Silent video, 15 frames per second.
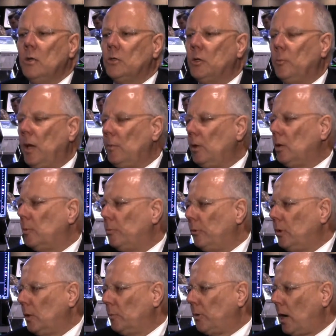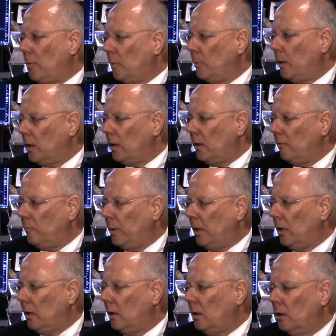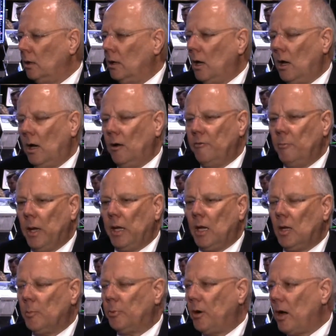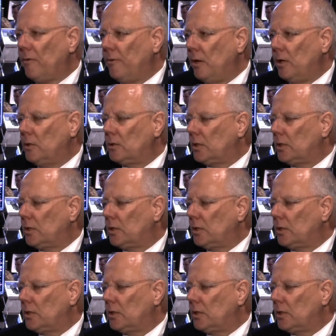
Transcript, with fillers: So maybe your, your probability of being of making a profit is